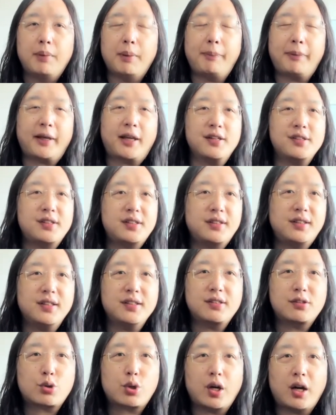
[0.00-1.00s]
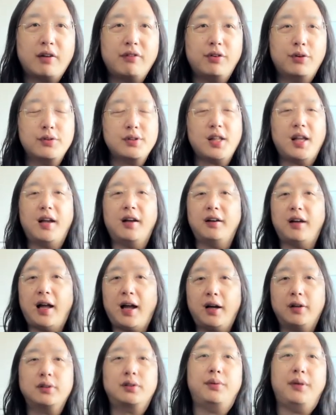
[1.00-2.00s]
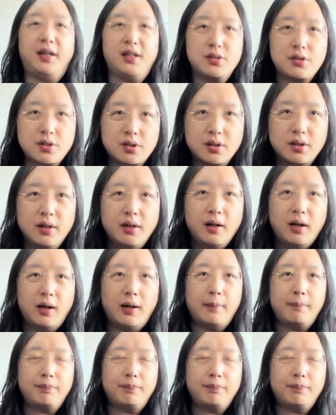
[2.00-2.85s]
But because this travels on outrage,